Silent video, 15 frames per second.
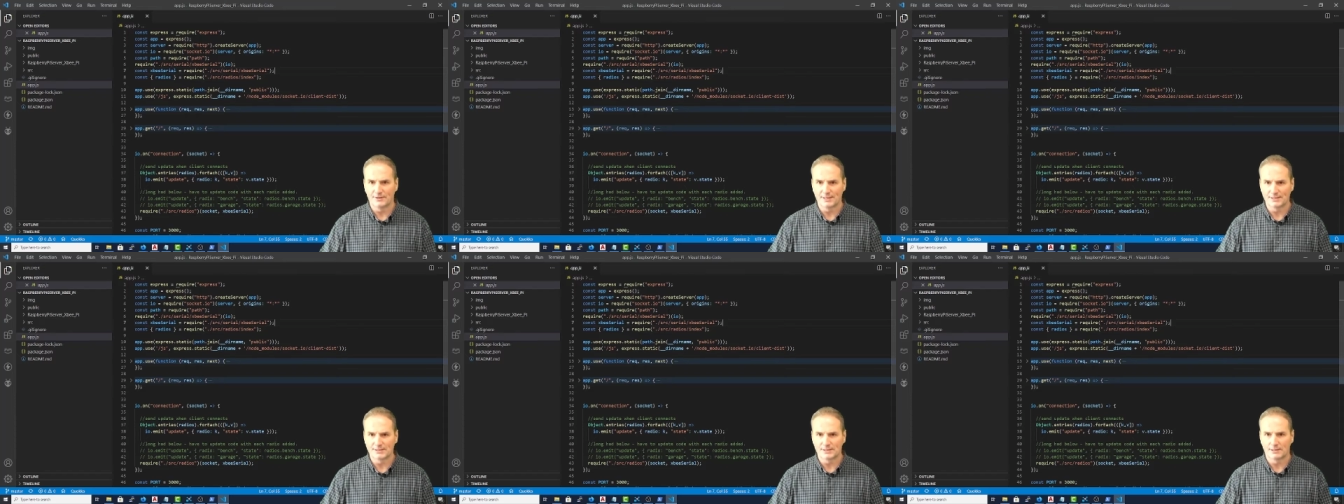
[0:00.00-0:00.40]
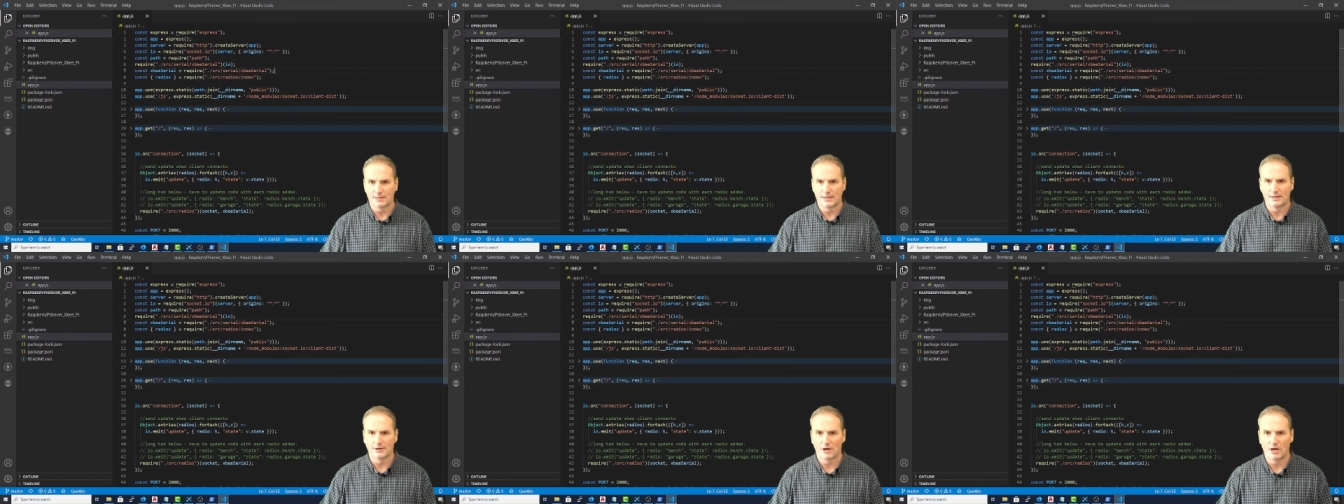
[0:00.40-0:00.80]
things that
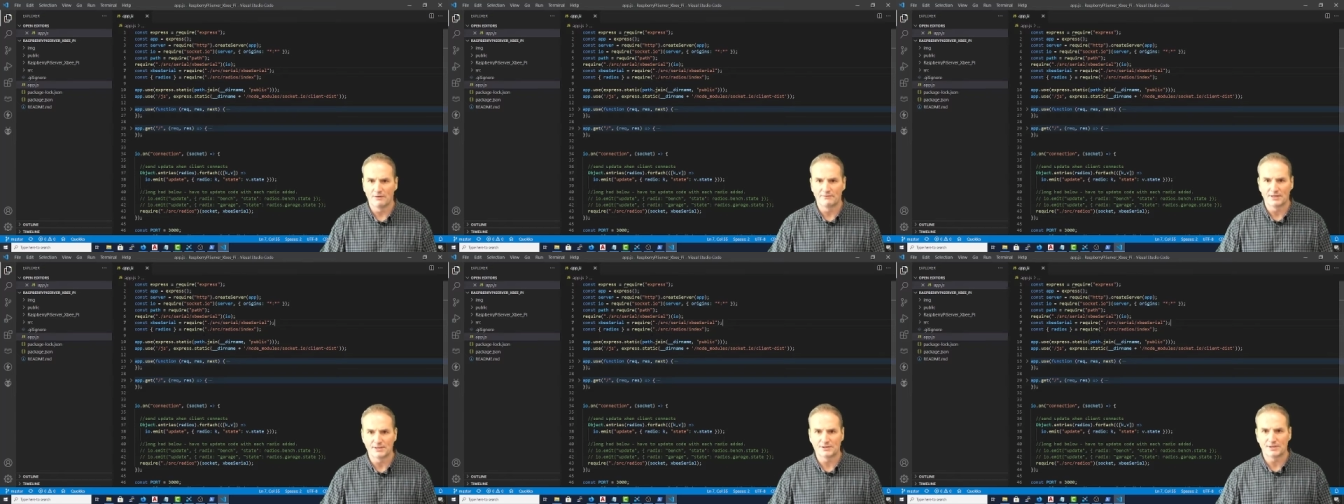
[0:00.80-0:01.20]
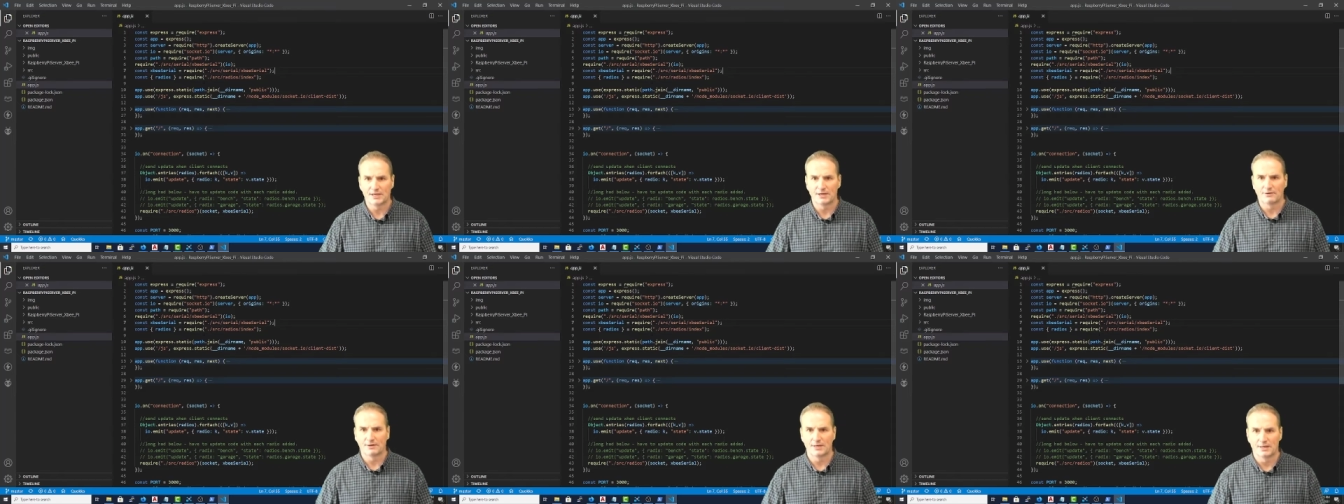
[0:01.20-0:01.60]
aren't obvious
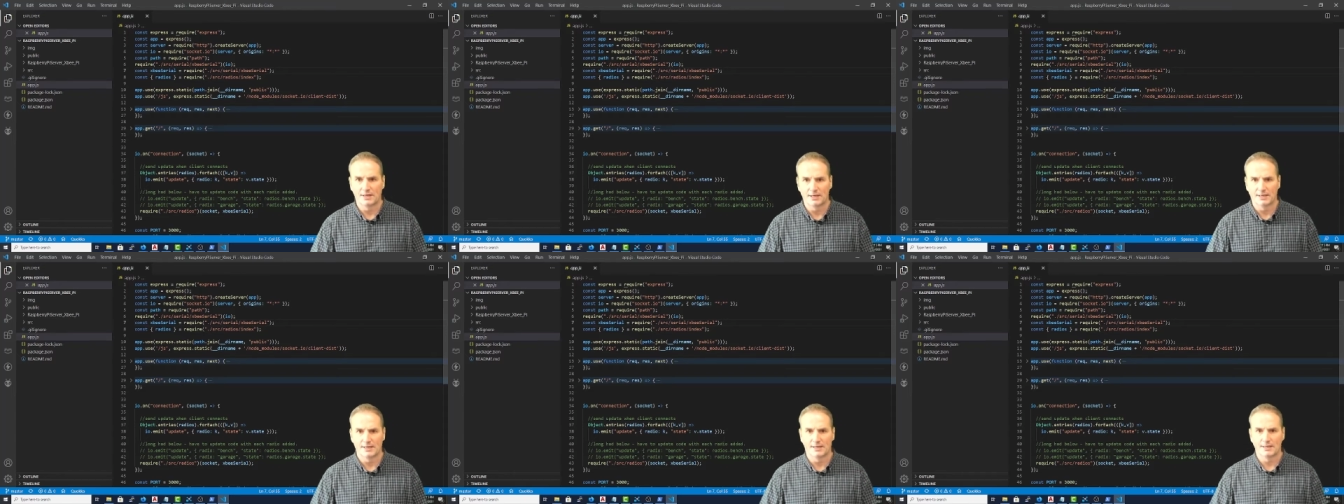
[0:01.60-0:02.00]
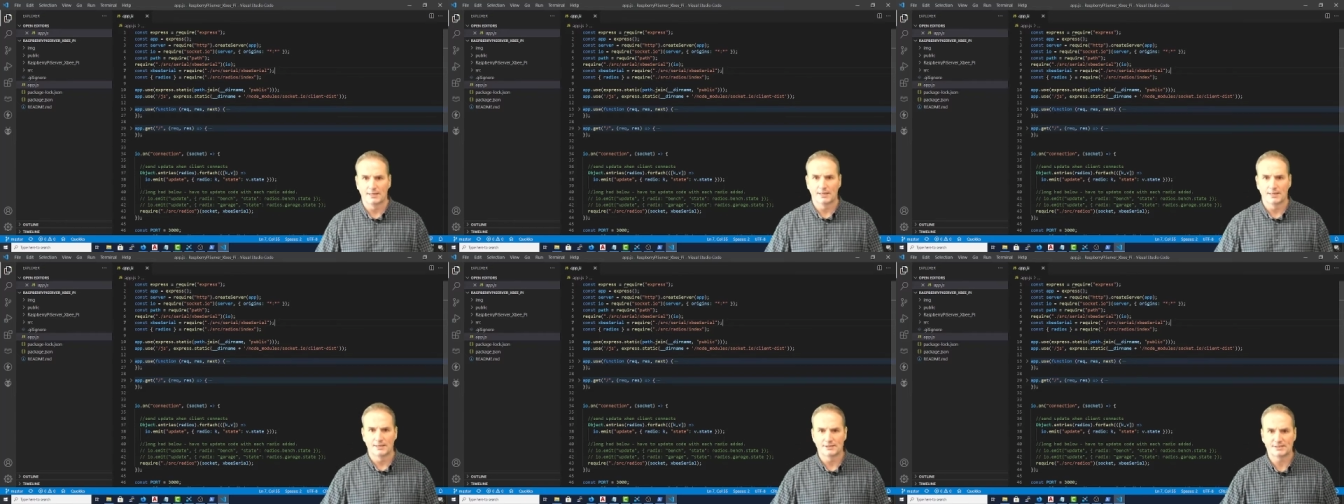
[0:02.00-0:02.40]
here in
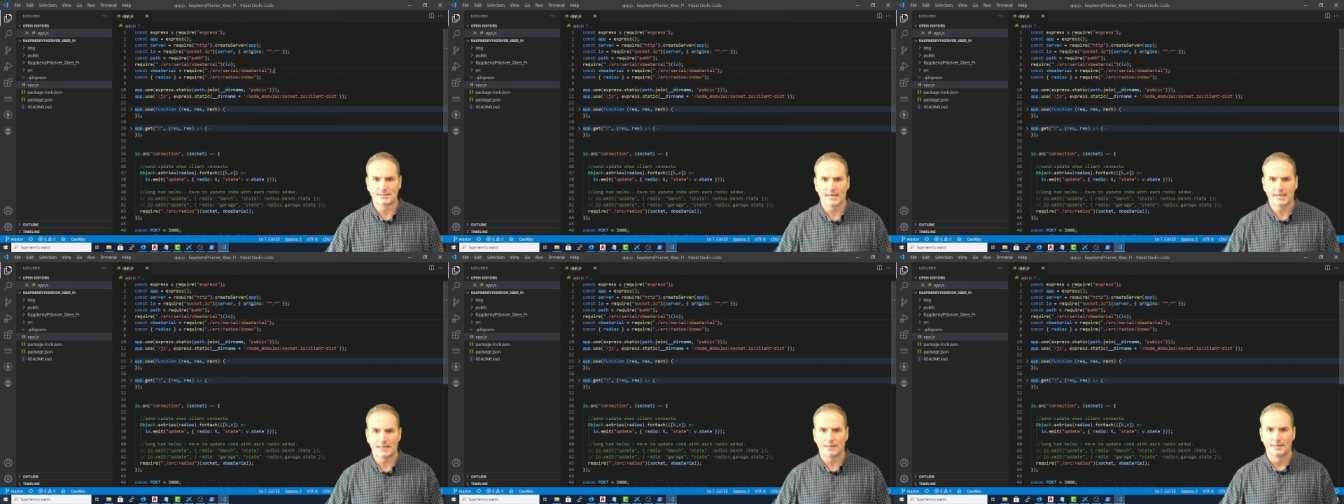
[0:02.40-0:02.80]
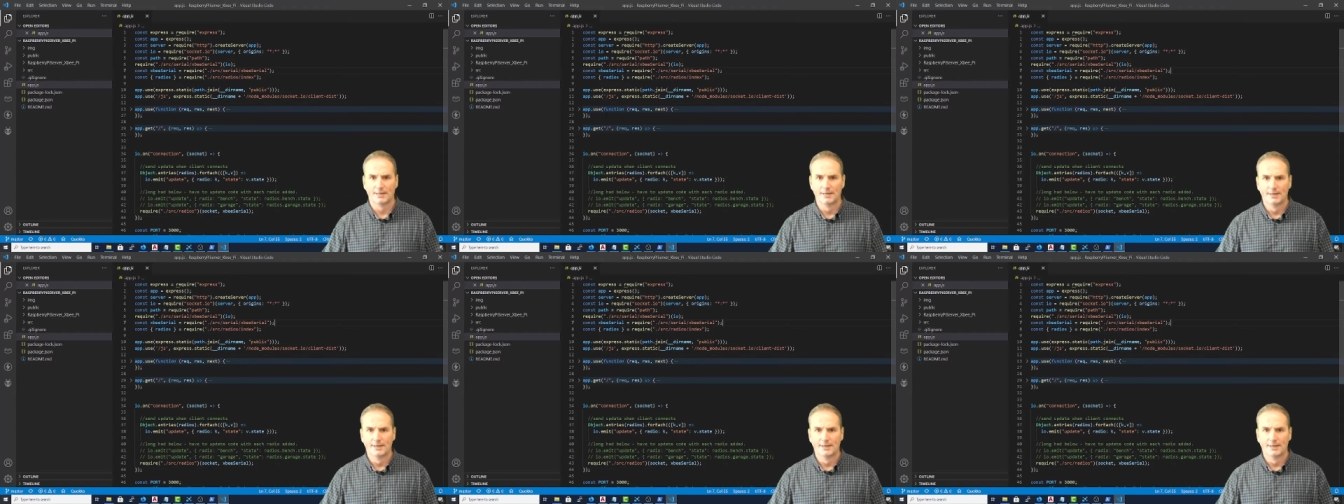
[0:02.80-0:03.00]
a second.